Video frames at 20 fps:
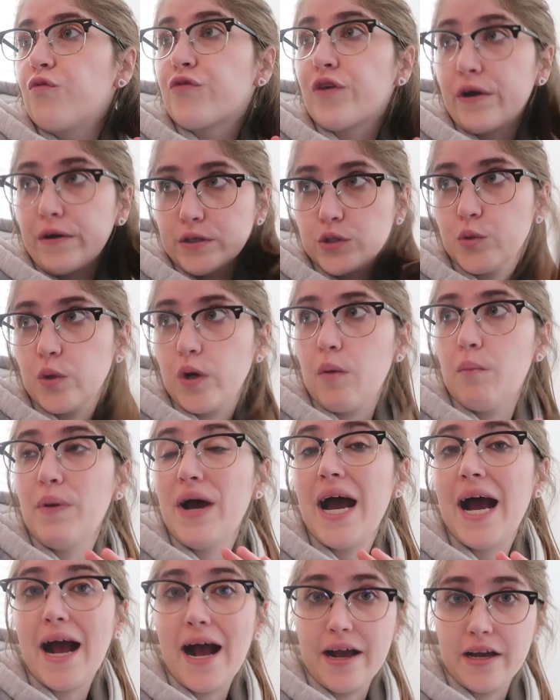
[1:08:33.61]
fragrance oil
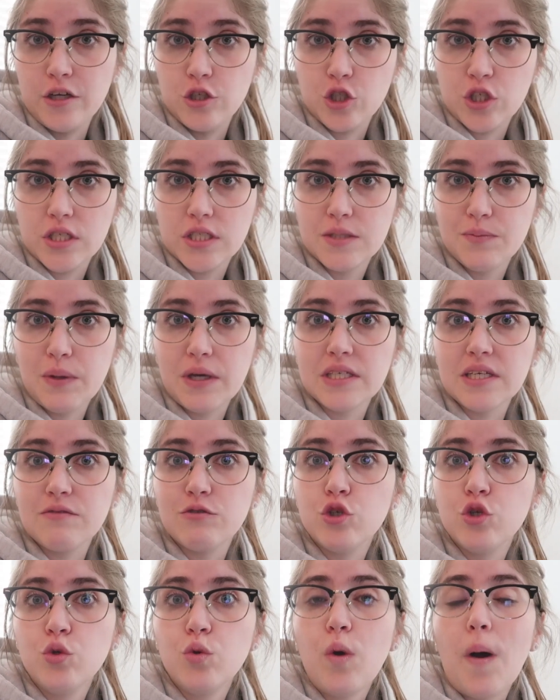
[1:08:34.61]
packages, because I
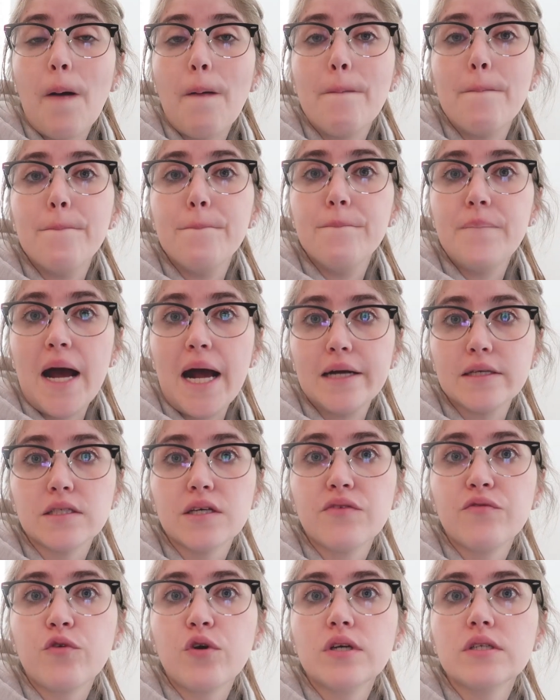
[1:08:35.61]
have two
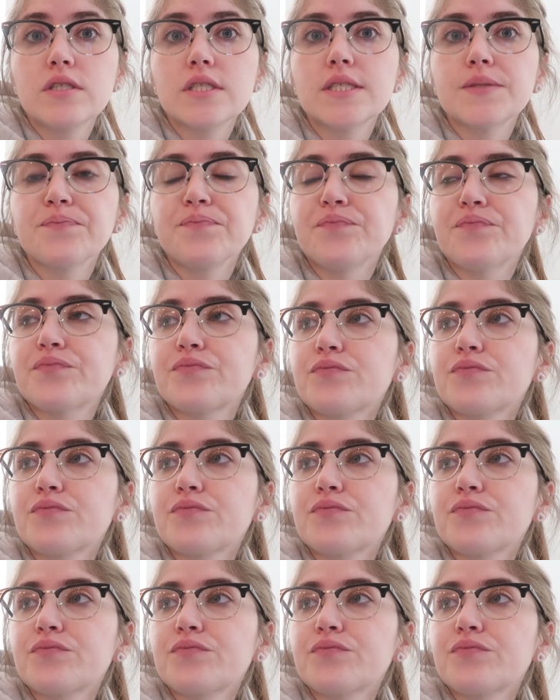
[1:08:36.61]
massive ones,